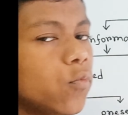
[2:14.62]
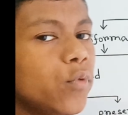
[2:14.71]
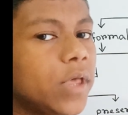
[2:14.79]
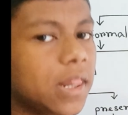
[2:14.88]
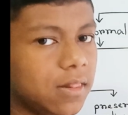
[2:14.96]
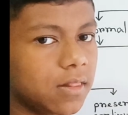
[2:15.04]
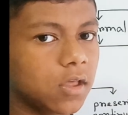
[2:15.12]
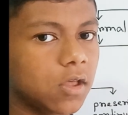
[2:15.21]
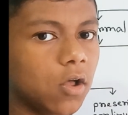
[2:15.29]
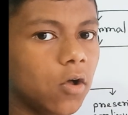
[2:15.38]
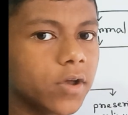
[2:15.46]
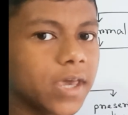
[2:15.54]
will.
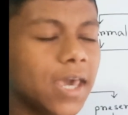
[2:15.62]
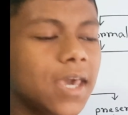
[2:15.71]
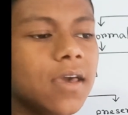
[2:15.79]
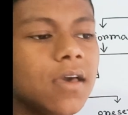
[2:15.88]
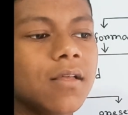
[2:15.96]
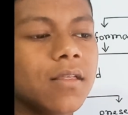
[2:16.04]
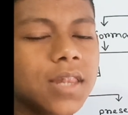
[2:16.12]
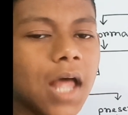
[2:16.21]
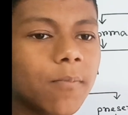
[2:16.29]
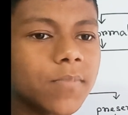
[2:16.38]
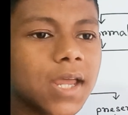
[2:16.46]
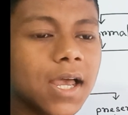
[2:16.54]
Okay,
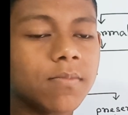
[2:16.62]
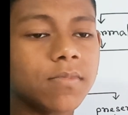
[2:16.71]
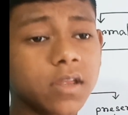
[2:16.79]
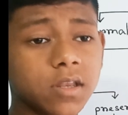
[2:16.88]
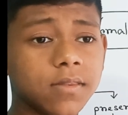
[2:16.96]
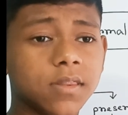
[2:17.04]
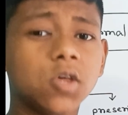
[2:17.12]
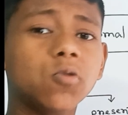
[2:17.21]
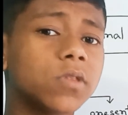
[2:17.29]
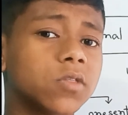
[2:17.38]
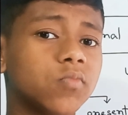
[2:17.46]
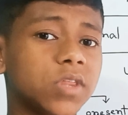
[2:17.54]
sometimes it is
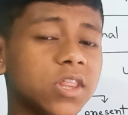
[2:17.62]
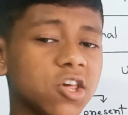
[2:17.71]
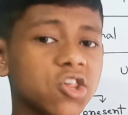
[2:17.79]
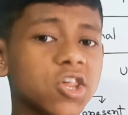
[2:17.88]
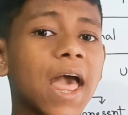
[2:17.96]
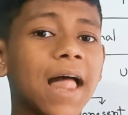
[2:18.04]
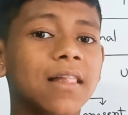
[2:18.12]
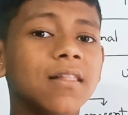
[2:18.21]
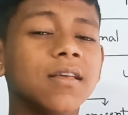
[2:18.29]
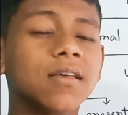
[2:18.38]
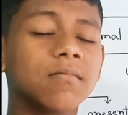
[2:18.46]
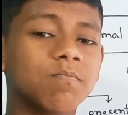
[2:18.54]
used with the shall,
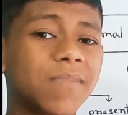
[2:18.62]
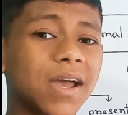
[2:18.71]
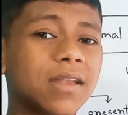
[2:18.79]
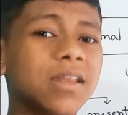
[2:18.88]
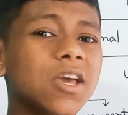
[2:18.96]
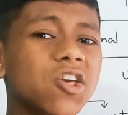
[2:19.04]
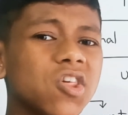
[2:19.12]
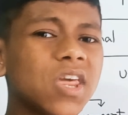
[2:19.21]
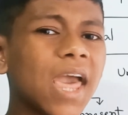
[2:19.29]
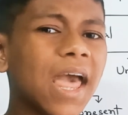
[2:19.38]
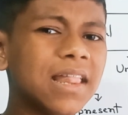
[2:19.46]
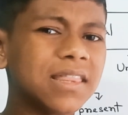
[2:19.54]
but
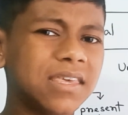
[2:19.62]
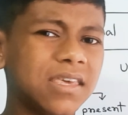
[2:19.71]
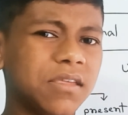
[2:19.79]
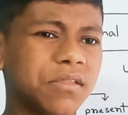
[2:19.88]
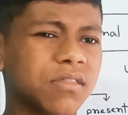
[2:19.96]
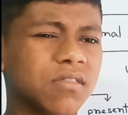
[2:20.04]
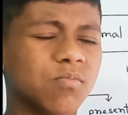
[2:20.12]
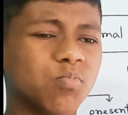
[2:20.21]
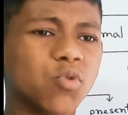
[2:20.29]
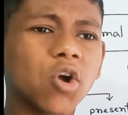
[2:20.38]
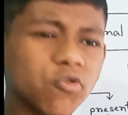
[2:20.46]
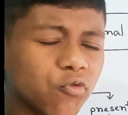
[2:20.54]
shall is
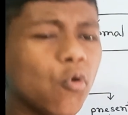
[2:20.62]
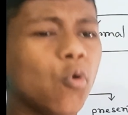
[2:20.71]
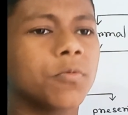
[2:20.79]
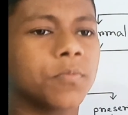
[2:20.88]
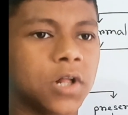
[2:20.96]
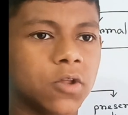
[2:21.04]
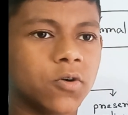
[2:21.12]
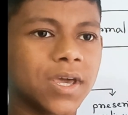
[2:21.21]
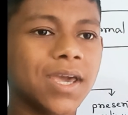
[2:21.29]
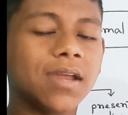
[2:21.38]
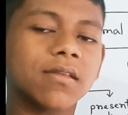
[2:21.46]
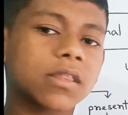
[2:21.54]
not formal. Okay,
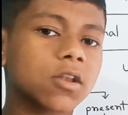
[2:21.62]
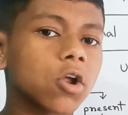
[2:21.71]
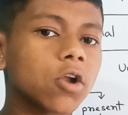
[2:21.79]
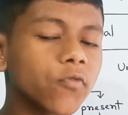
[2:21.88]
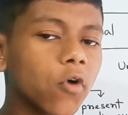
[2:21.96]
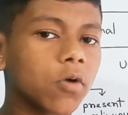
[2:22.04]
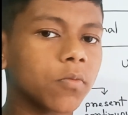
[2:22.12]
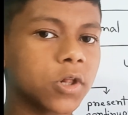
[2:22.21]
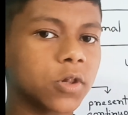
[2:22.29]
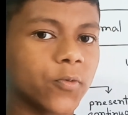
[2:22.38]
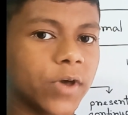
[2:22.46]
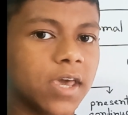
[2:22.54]
it's a not
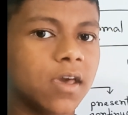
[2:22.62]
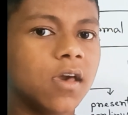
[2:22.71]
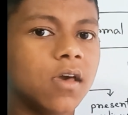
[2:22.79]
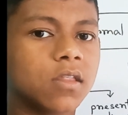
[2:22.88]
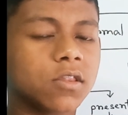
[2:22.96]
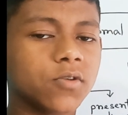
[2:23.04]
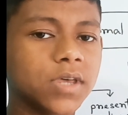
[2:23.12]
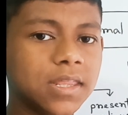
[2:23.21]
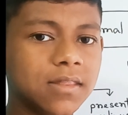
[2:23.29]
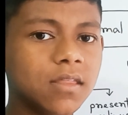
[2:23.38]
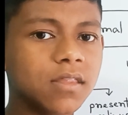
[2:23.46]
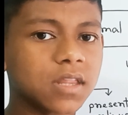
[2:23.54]
formal way. So in
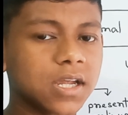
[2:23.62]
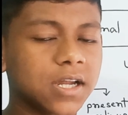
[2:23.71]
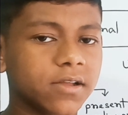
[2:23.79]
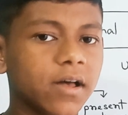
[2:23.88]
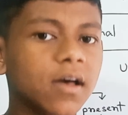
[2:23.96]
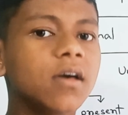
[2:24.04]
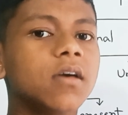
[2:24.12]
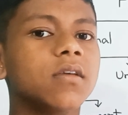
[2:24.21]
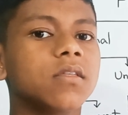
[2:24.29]
this era,